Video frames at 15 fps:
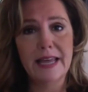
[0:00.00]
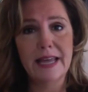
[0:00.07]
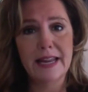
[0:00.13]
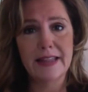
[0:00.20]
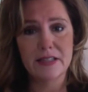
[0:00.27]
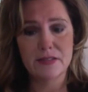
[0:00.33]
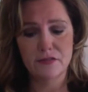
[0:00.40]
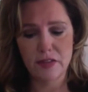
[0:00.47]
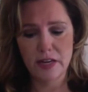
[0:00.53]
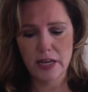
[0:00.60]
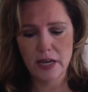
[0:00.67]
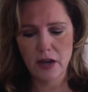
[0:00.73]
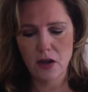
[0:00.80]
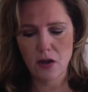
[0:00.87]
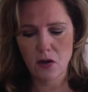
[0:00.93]
getting this
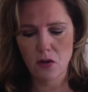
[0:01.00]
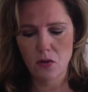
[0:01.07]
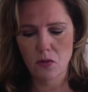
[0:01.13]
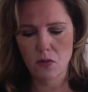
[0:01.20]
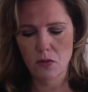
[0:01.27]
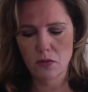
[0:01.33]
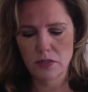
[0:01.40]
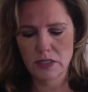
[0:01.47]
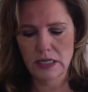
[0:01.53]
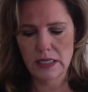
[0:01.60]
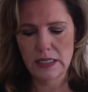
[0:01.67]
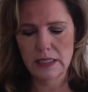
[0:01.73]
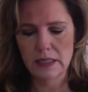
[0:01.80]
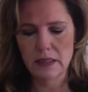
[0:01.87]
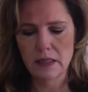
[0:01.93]
video
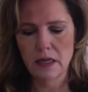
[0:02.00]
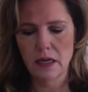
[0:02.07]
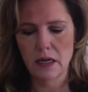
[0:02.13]
done.